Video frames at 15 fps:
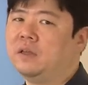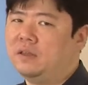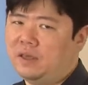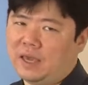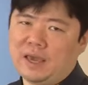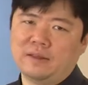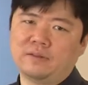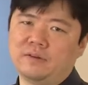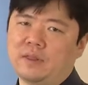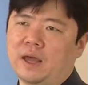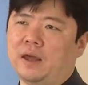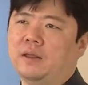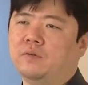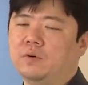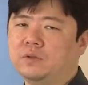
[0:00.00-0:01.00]
You can't do
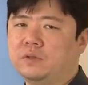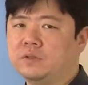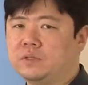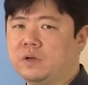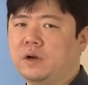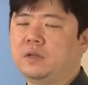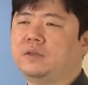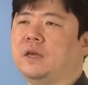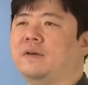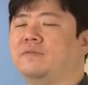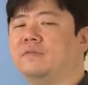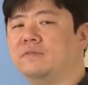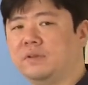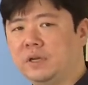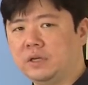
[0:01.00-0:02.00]
that. Once you start, you have
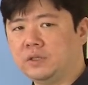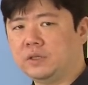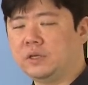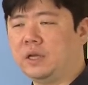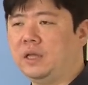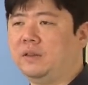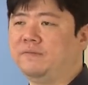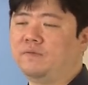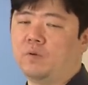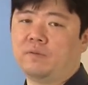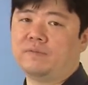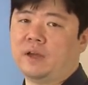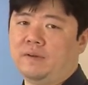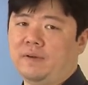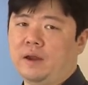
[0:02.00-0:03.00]
to finish in 4 or
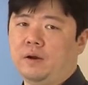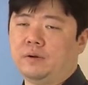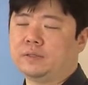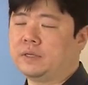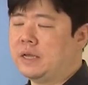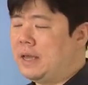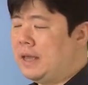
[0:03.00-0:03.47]
5 hours.